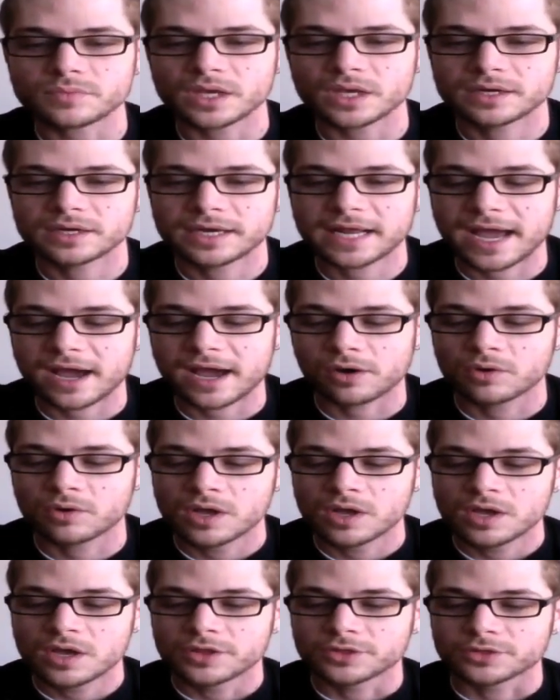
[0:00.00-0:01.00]
Now,
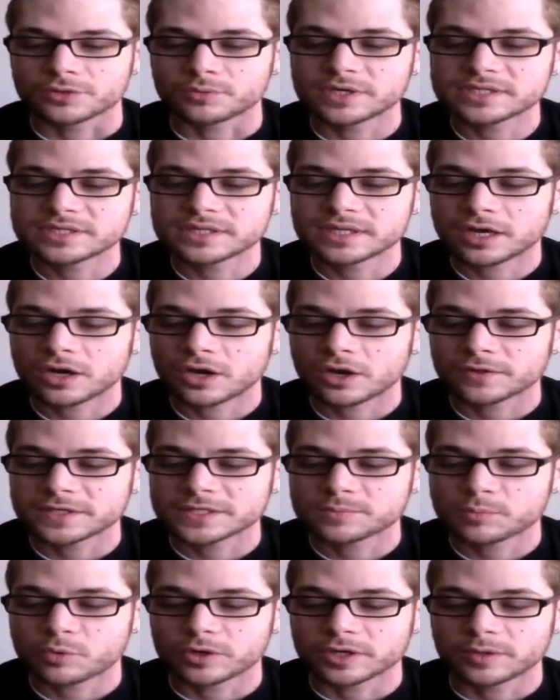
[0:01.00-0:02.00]
the reason they call
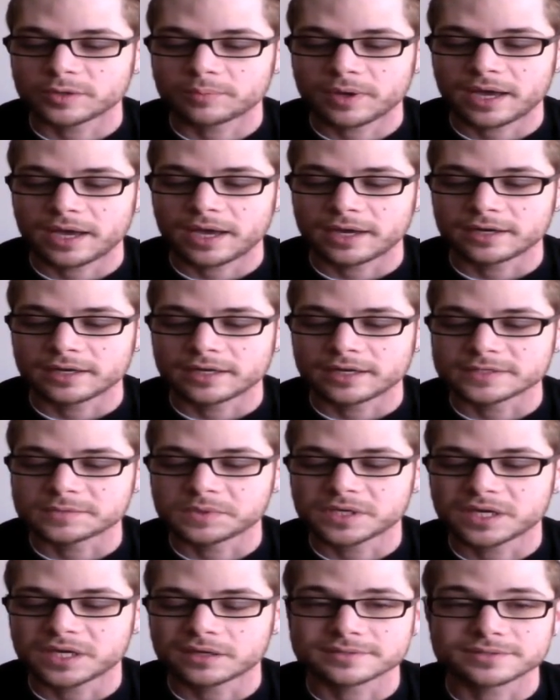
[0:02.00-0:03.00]
these porcupine is
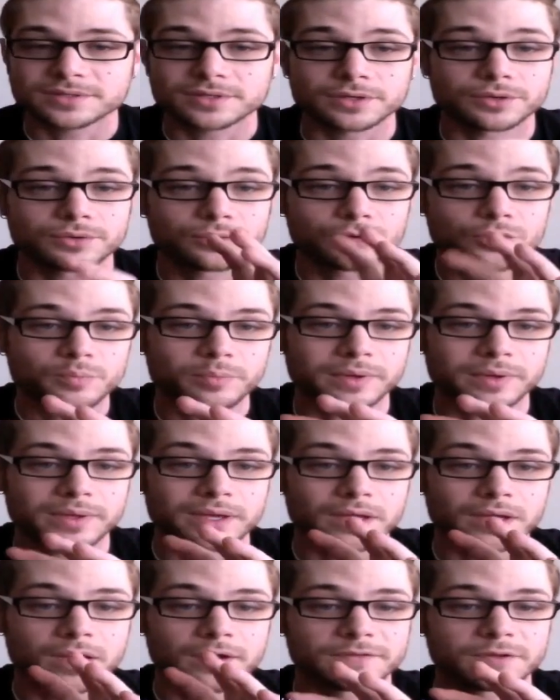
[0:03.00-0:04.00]
because the
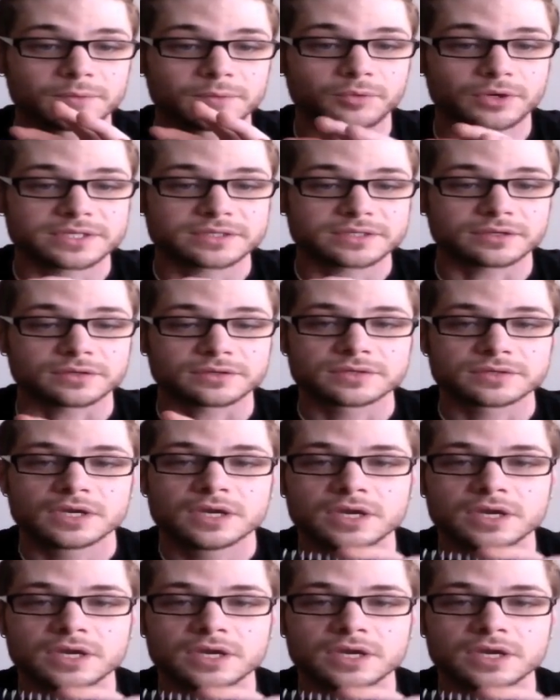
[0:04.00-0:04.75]
grouping of the bristles.